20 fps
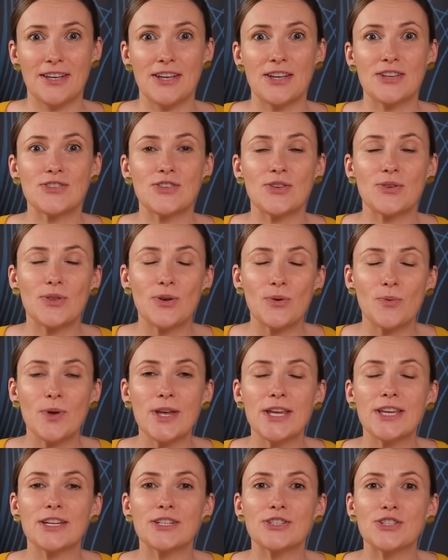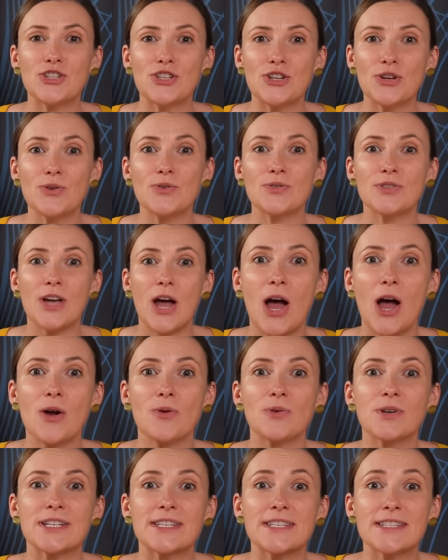so that we can choose
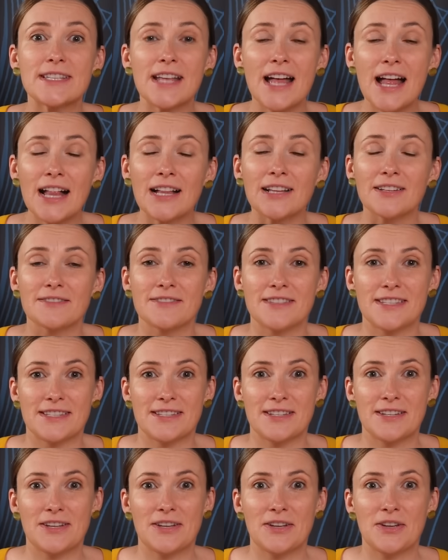ourselves